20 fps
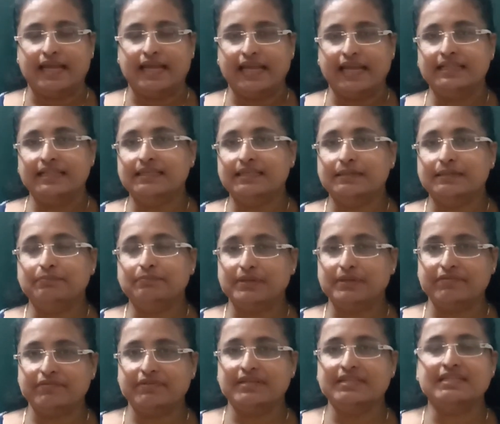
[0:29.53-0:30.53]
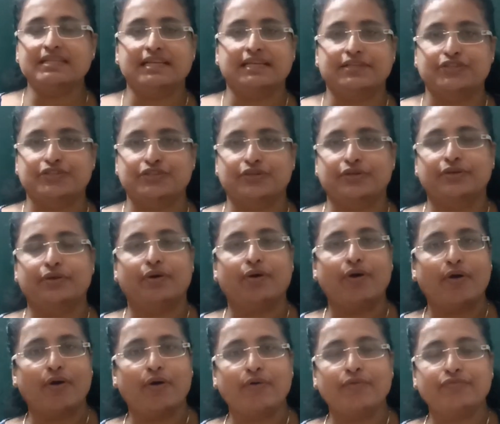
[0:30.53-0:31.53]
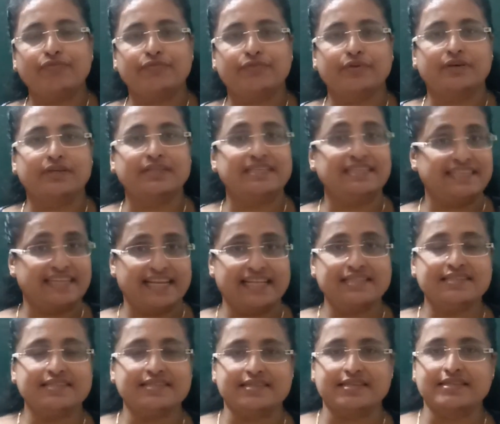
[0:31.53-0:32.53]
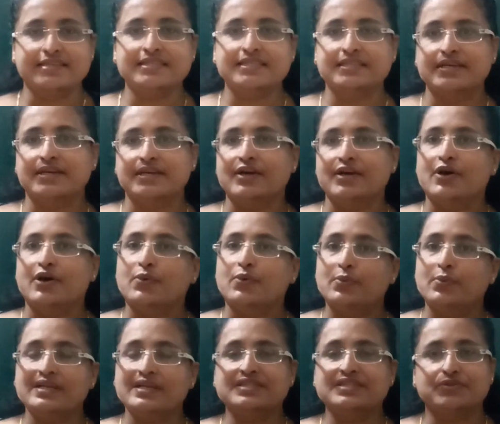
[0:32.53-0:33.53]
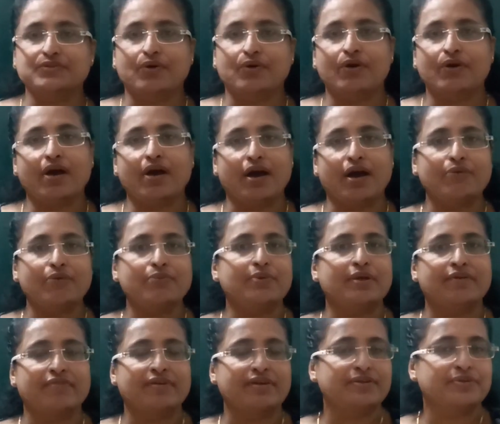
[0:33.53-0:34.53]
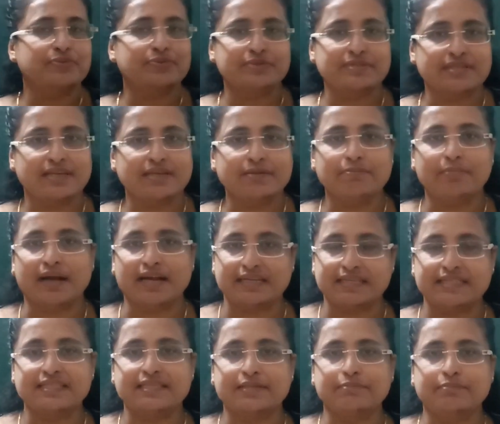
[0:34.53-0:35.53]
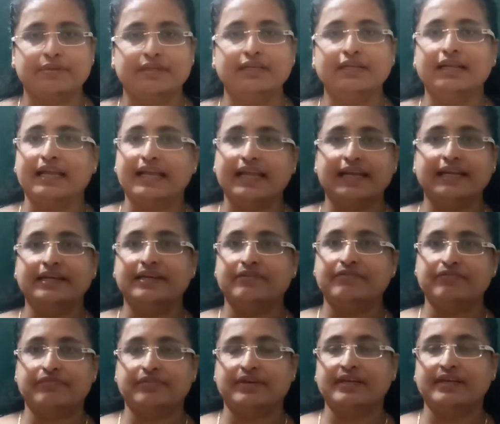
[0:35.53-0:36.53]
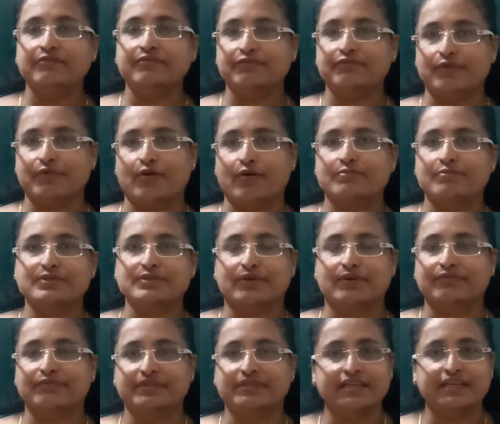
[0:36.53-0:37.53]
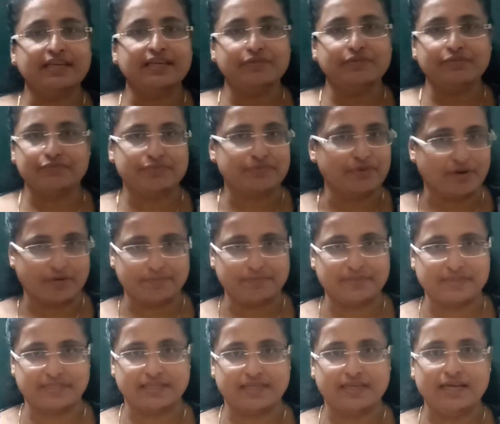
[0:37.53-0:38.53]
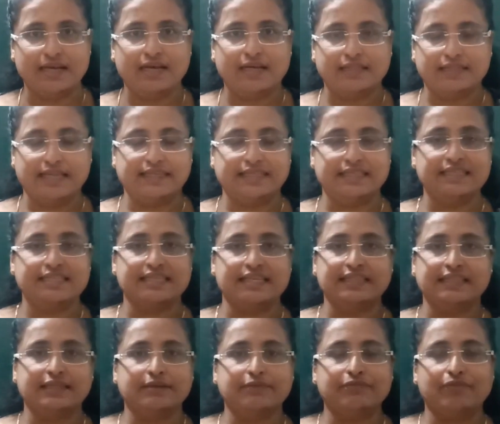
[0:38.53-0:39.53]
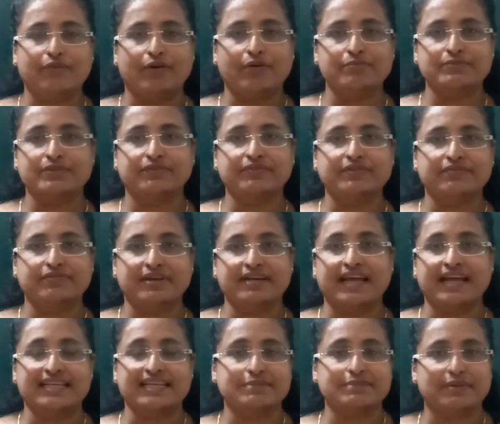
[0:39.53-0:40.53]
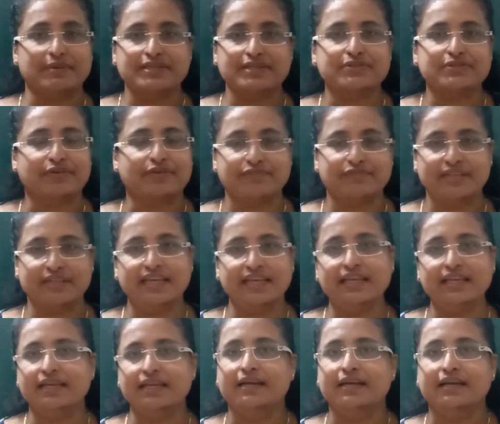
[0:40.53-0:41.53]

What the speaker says: In the previous lecture of tenses, we saw how we were using participle in different forms of the verbs. That is, in the forms of different aspects of the